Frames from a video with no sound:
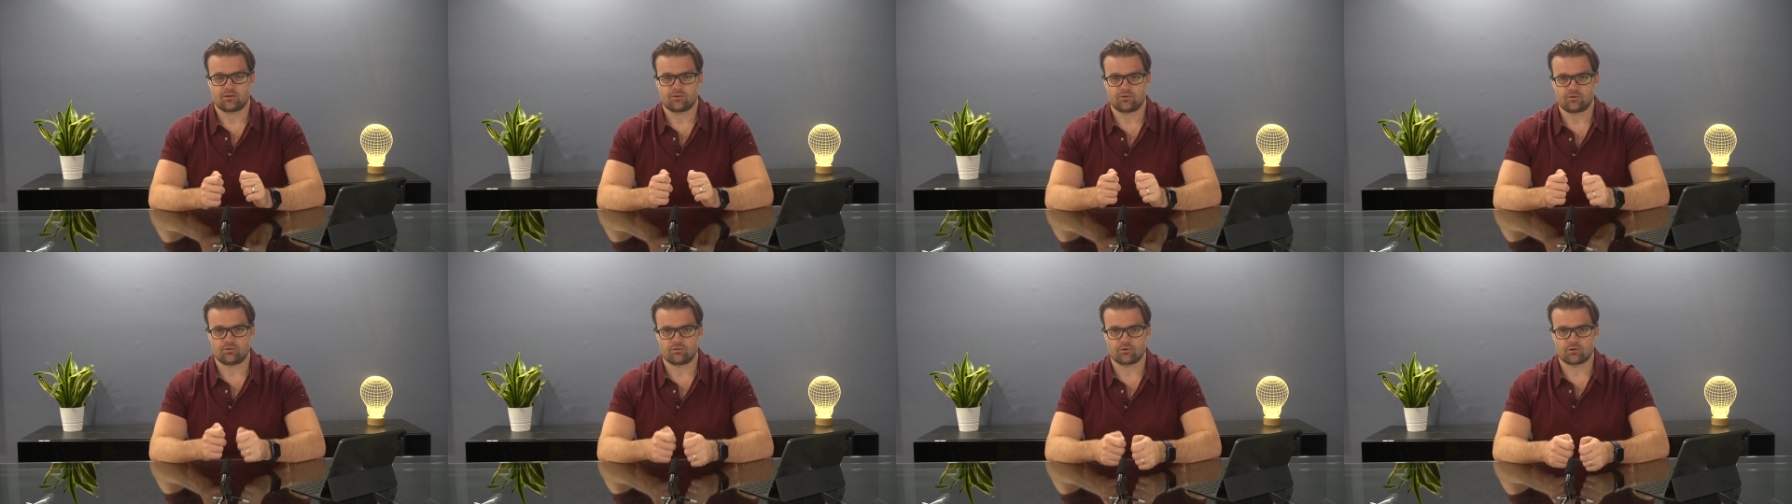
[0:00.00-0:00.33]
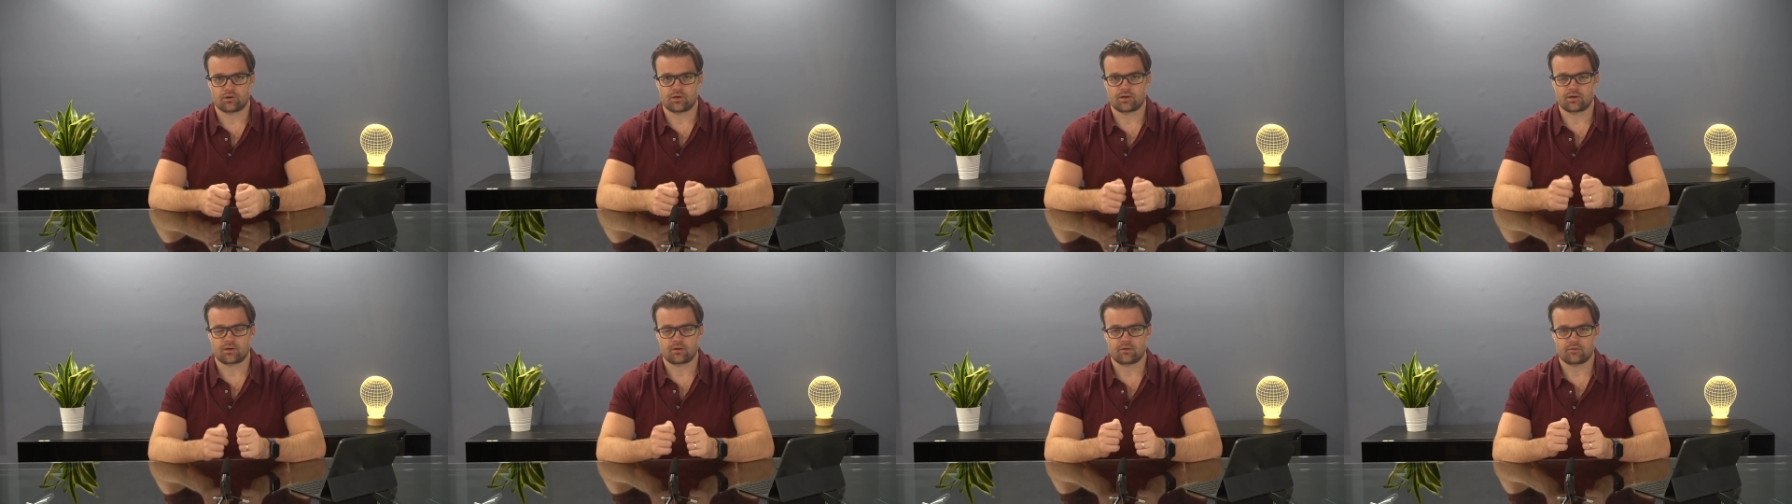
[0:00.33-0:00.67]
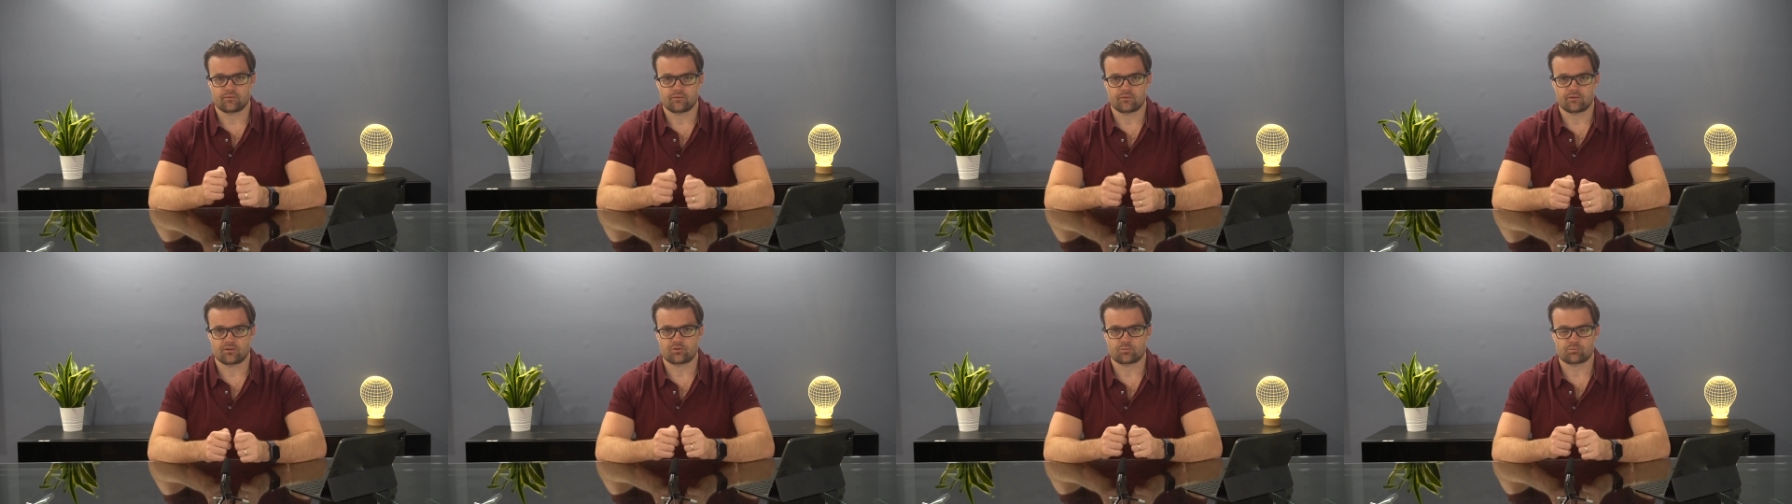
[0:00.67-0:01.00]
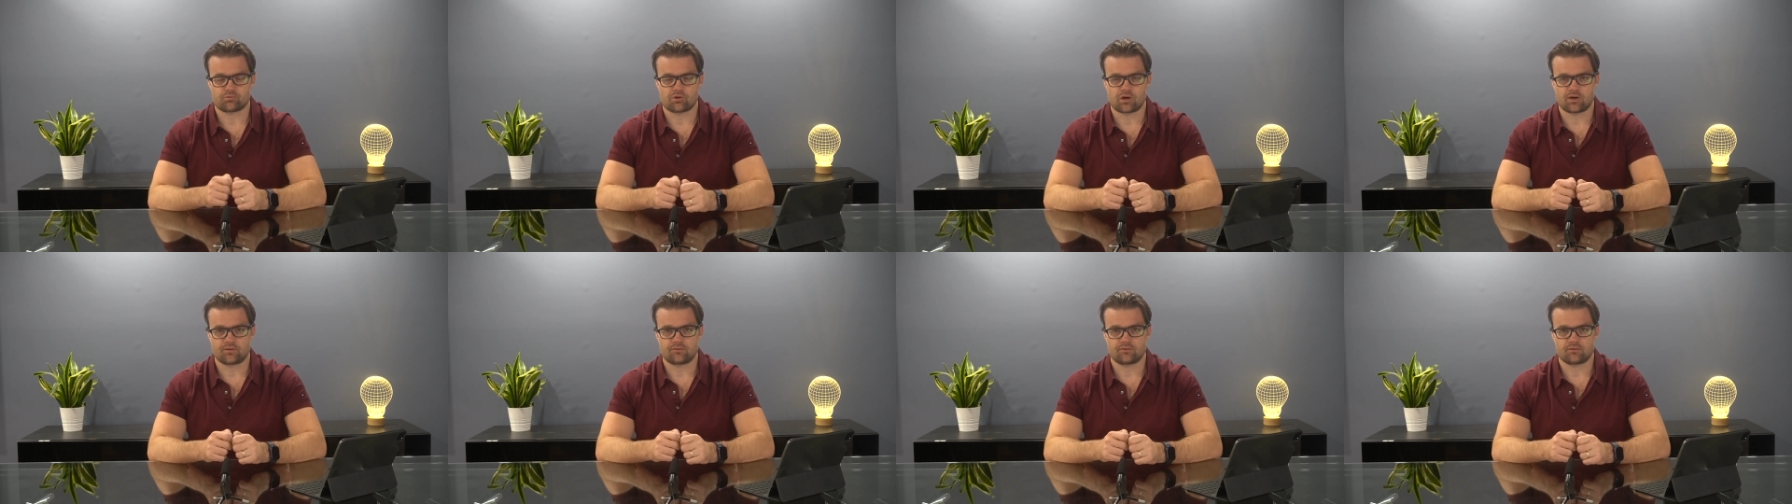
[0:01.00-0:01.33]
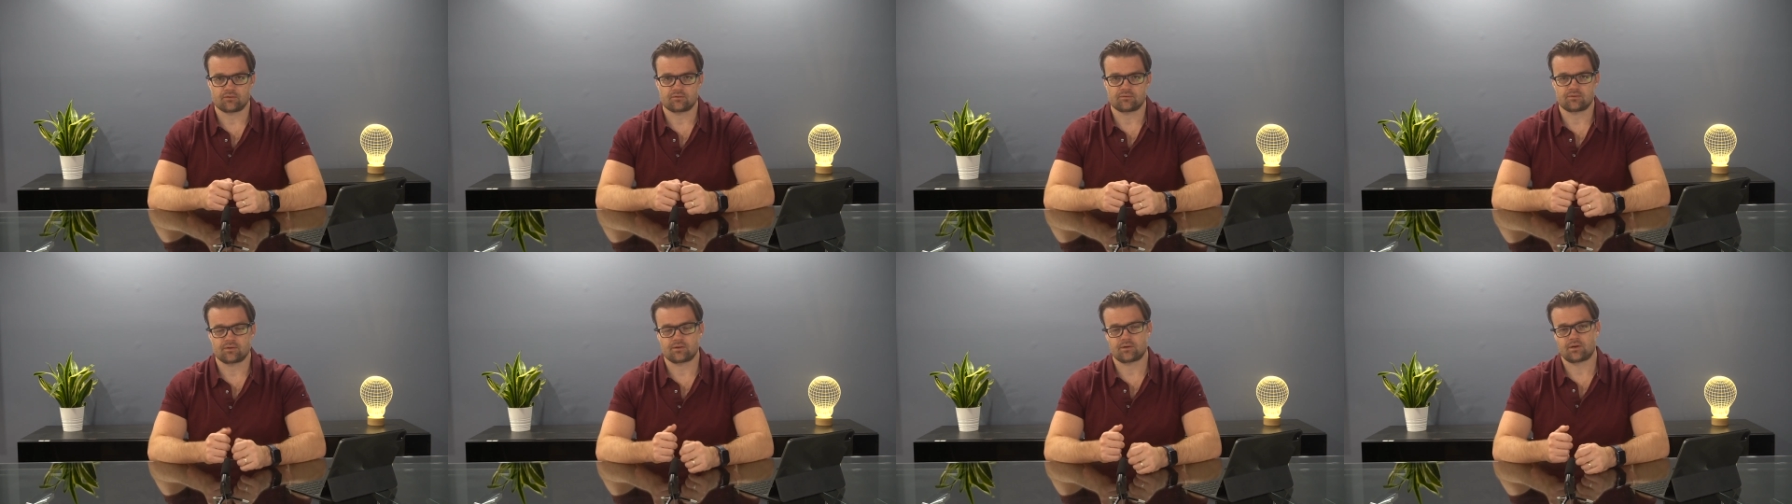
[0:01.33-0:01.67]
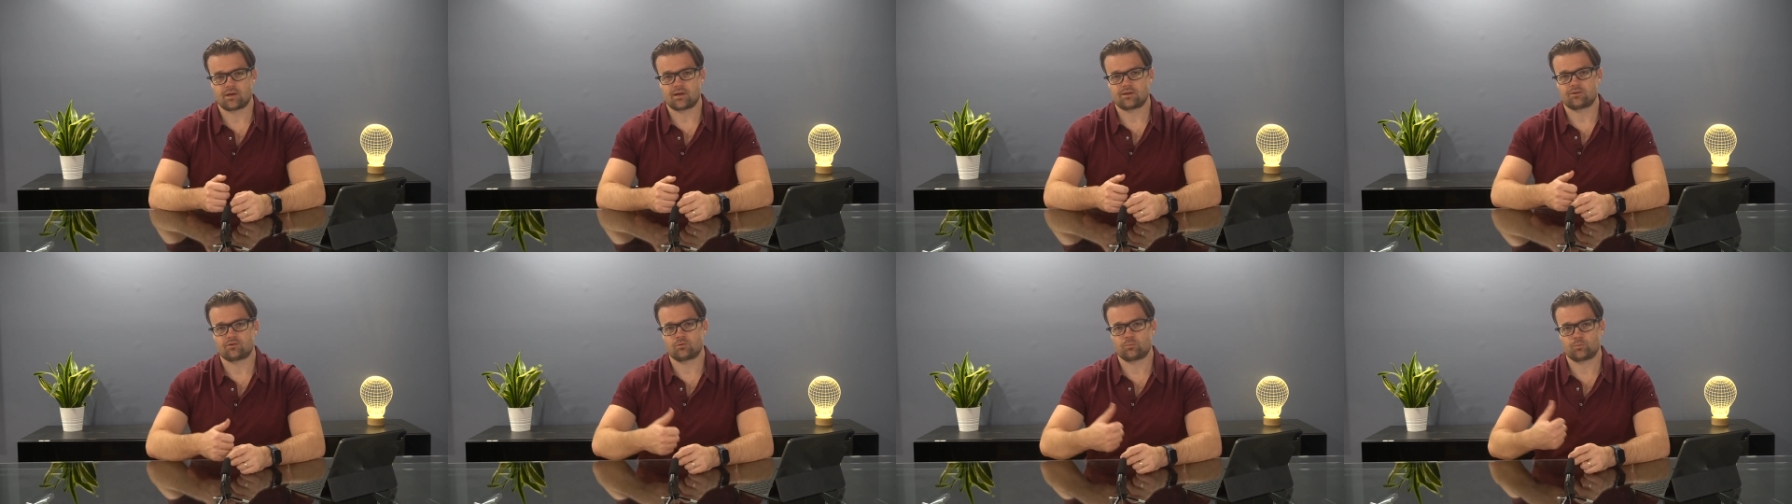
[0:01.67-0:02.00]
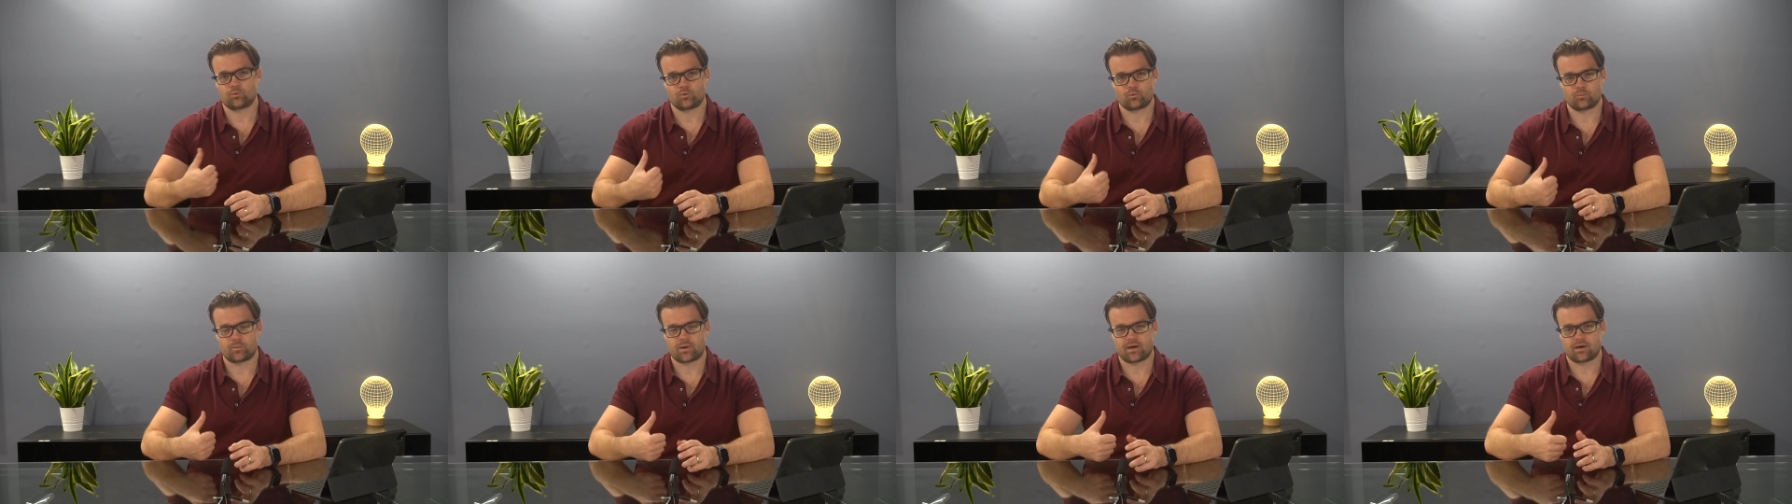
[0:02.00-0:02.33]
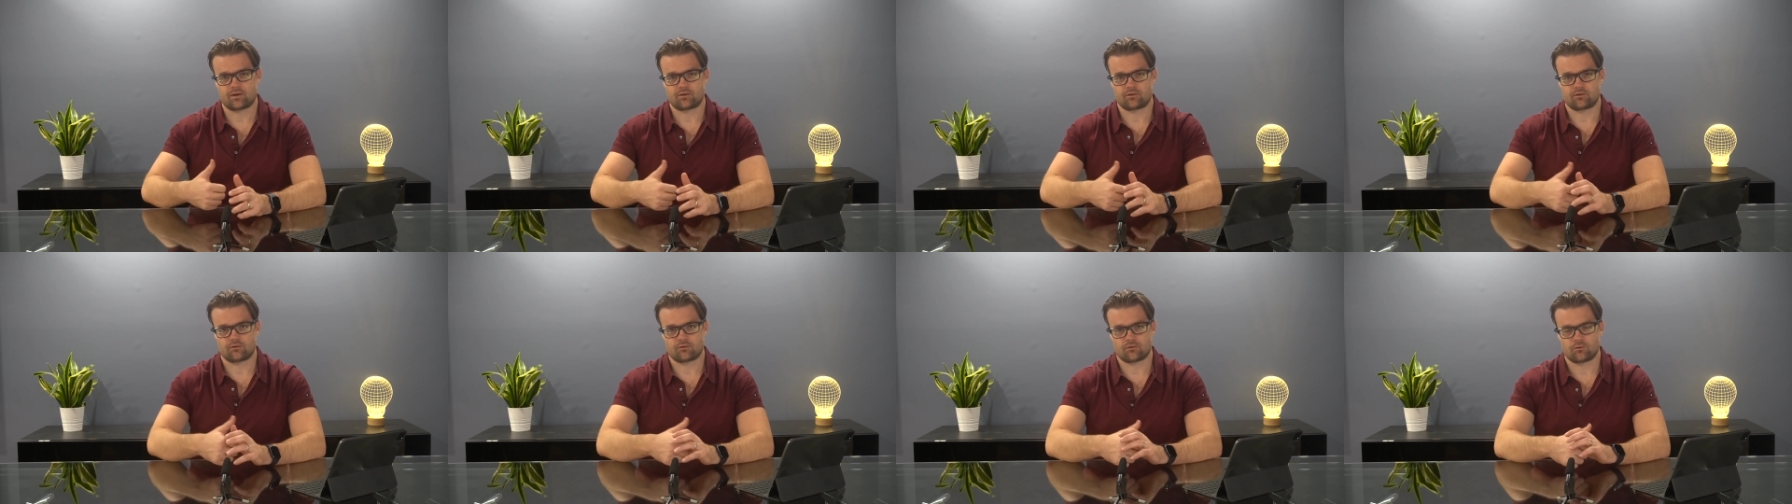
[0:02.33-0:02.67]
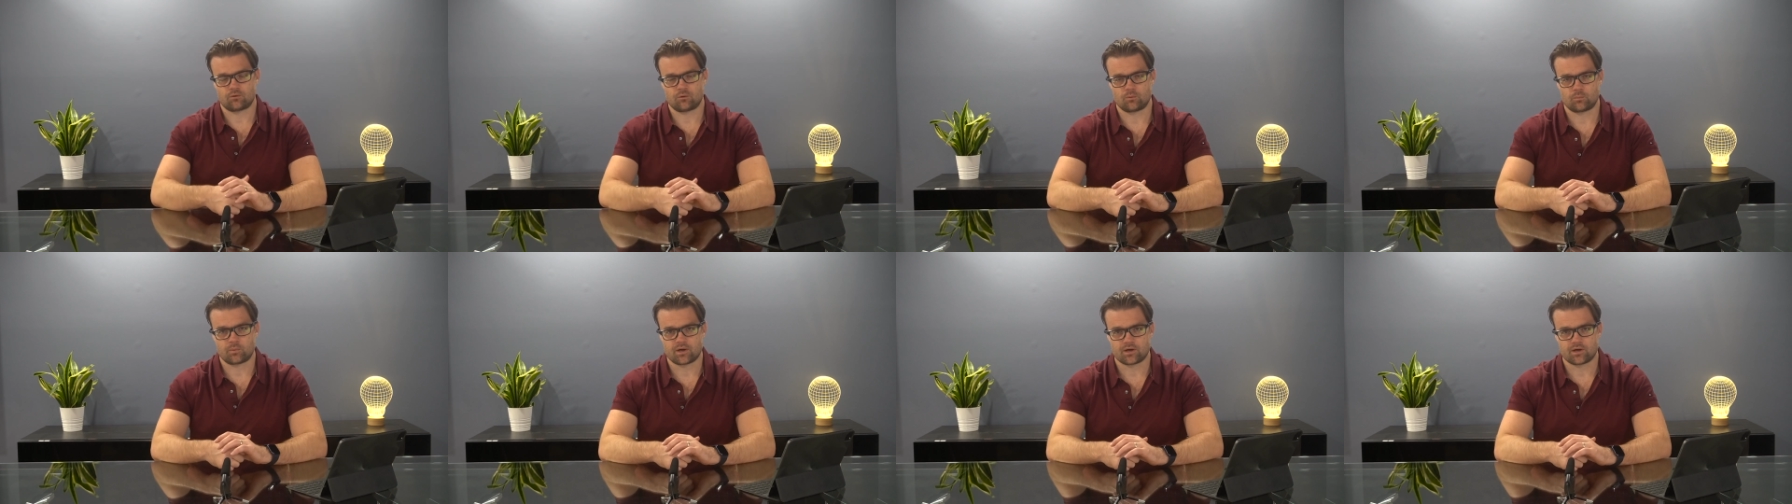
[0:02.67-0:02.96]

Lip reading: during this process and not to move back to your home